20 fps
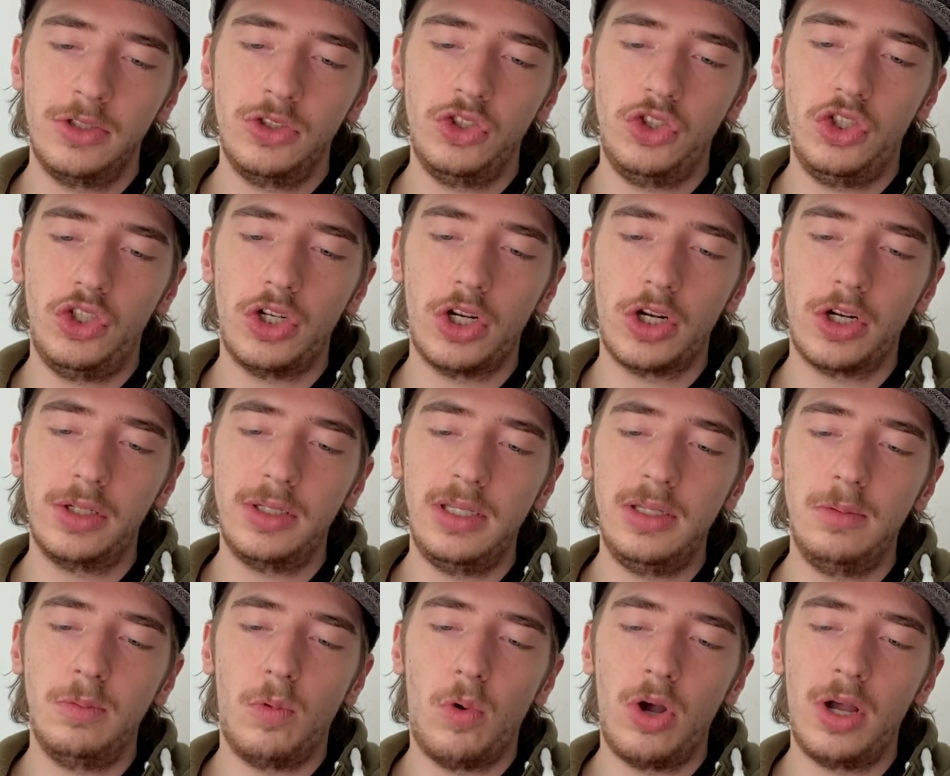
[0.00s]

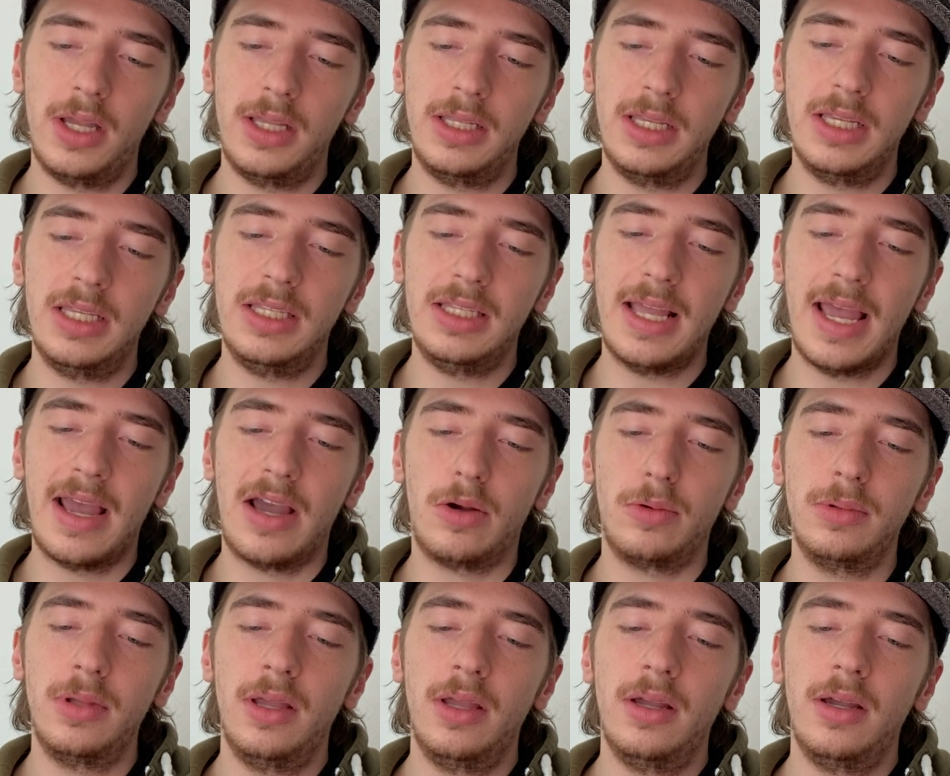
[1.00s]
Journey, one,
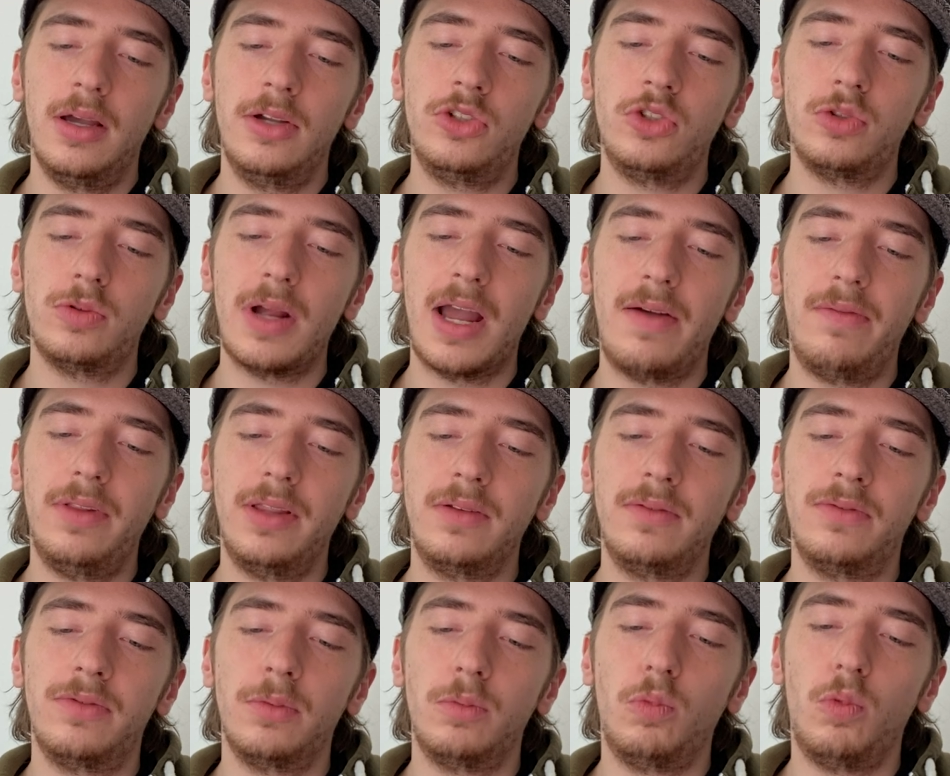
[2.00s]
noun, a
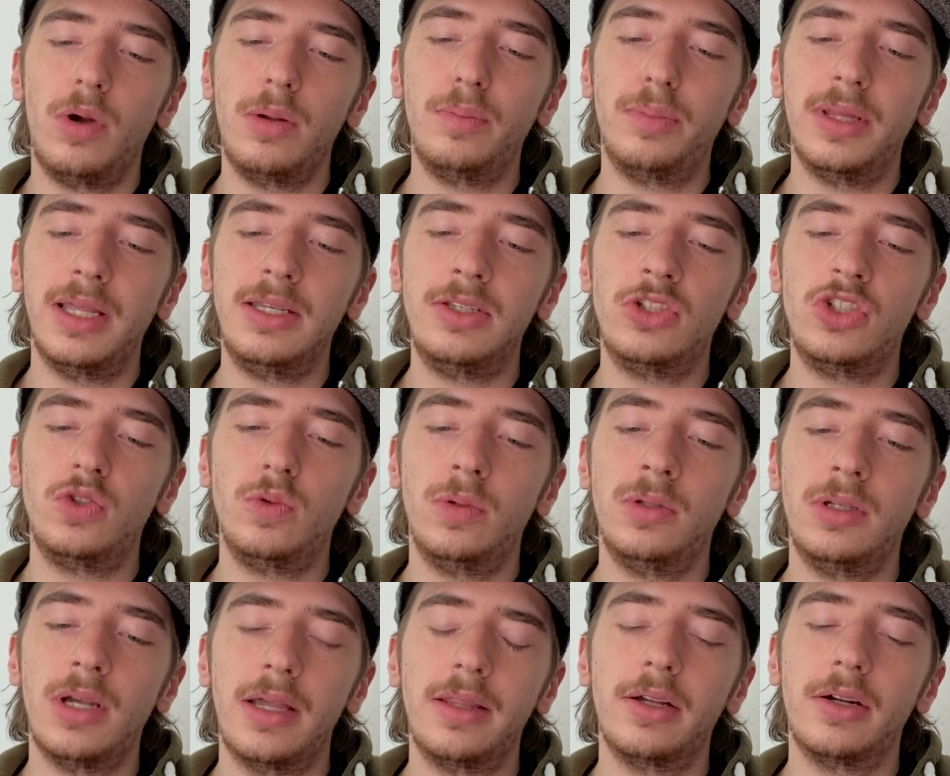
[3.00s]
traveling from one place to
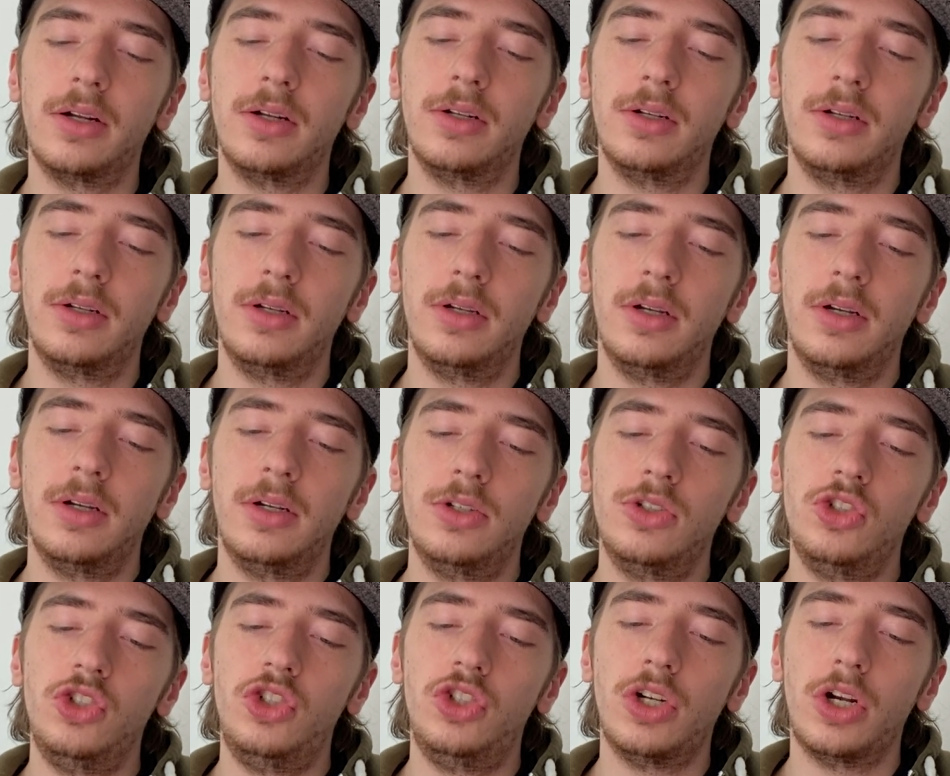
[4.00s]
another.
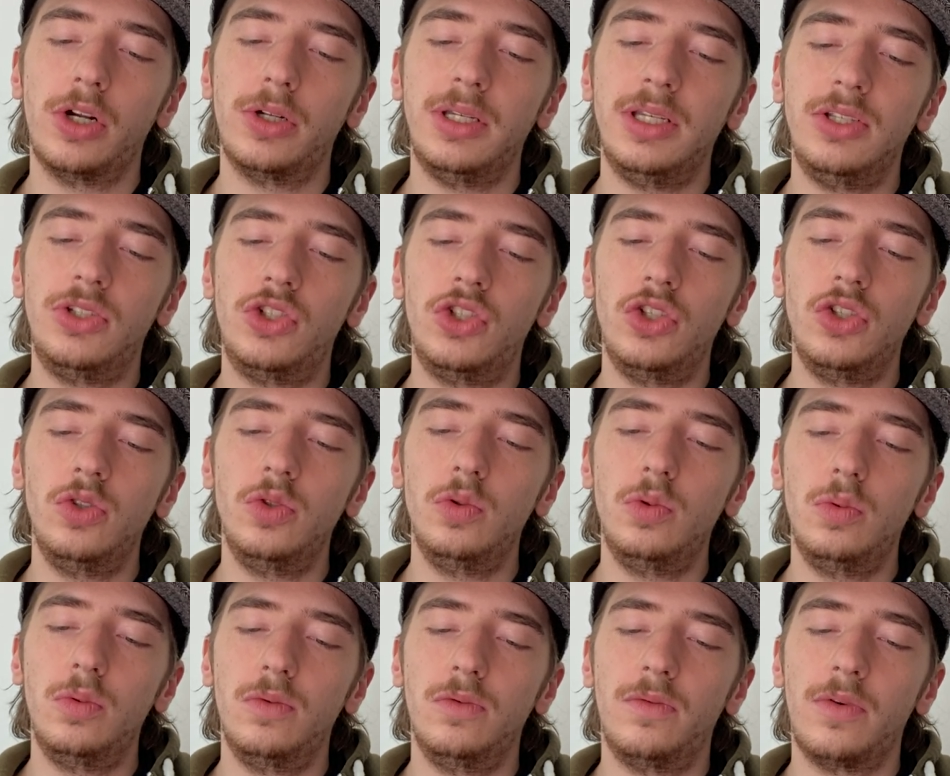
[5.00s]
Journey,
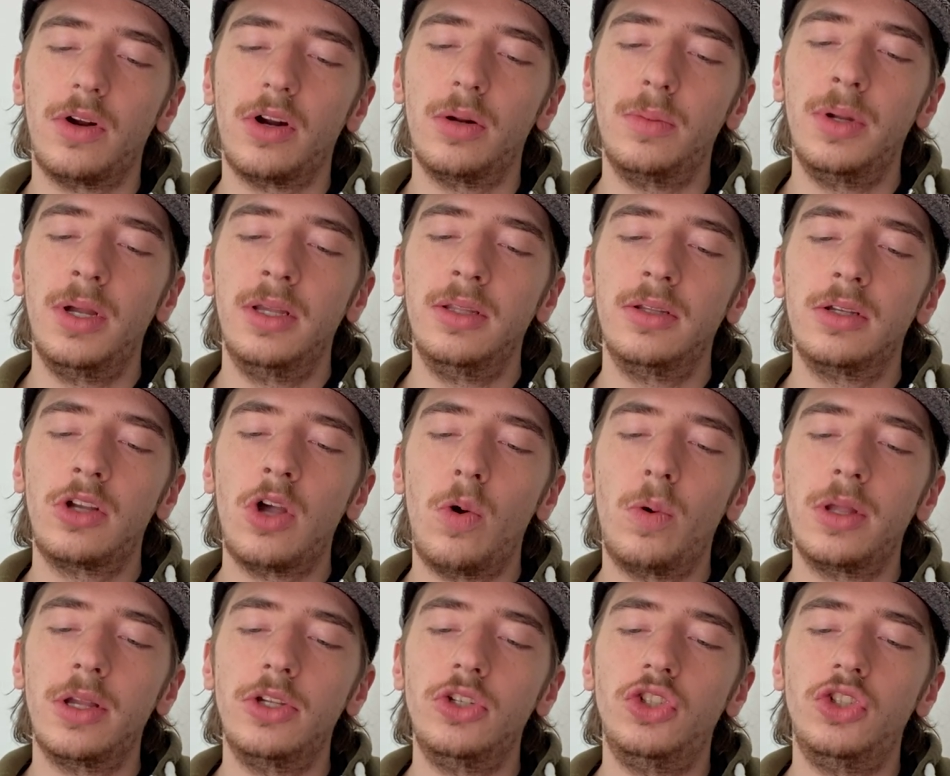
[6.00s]
two, verb, to go on a